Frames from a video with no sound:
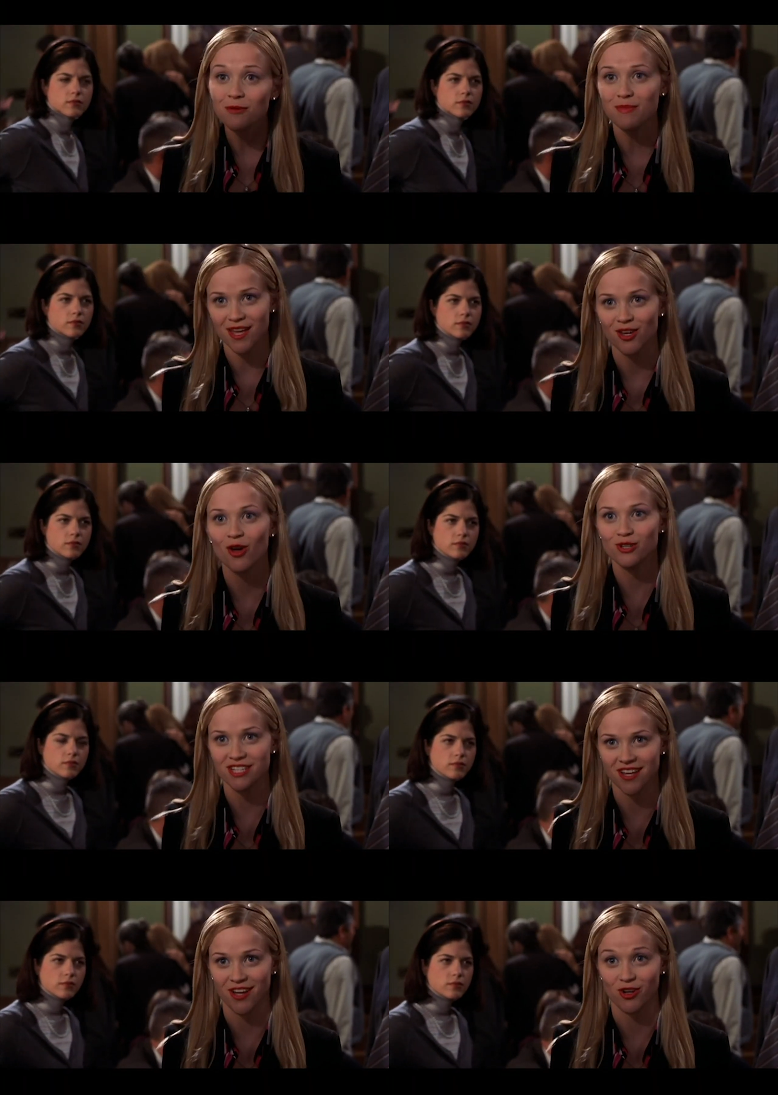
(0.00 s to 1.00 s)
Speaker 1: Gay men
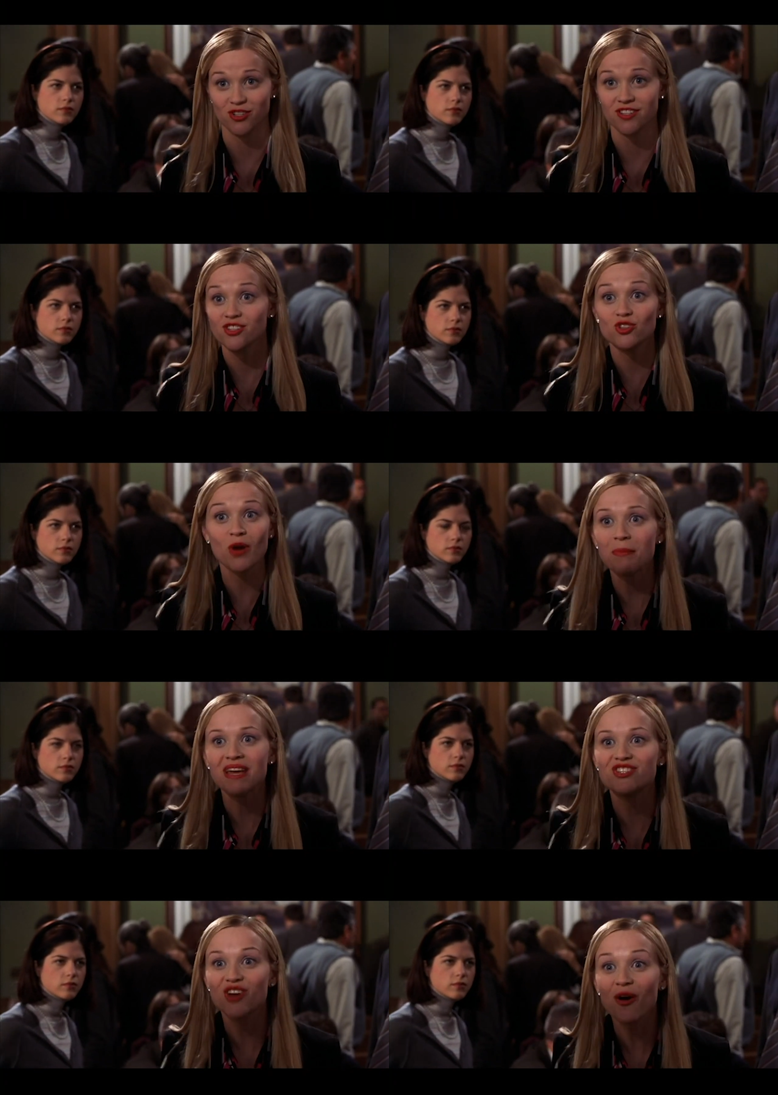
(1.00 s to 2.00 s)
know designers.
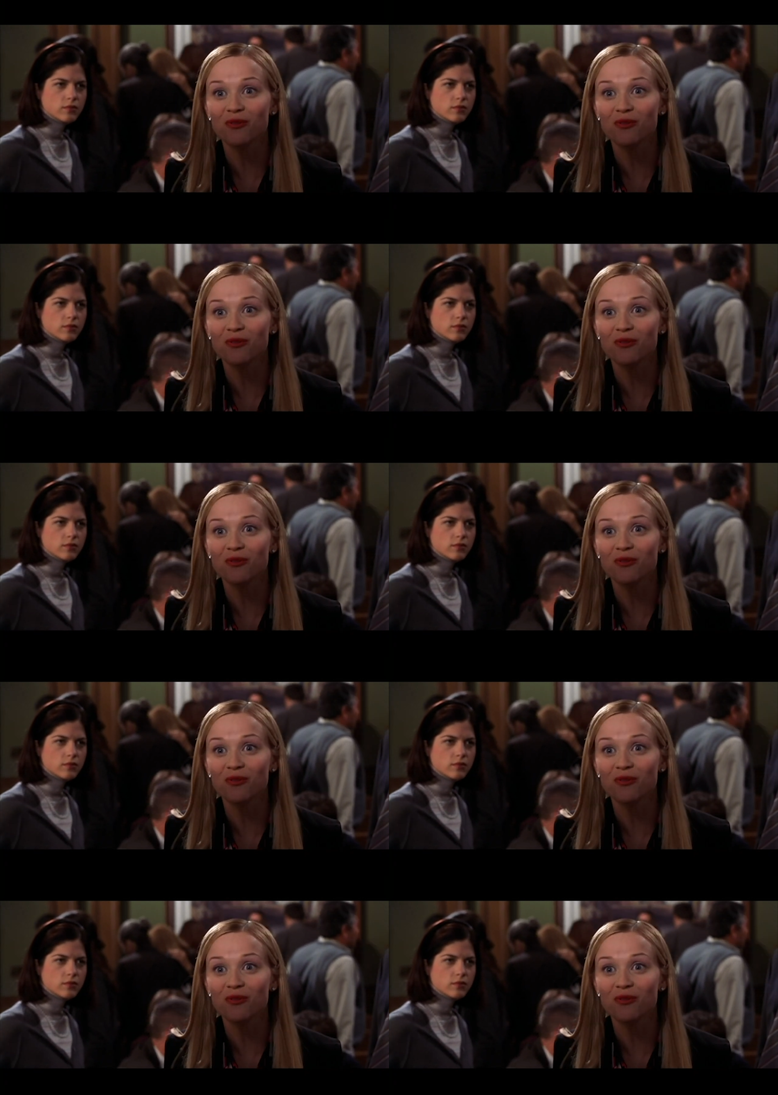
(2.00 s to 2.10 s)
Straight men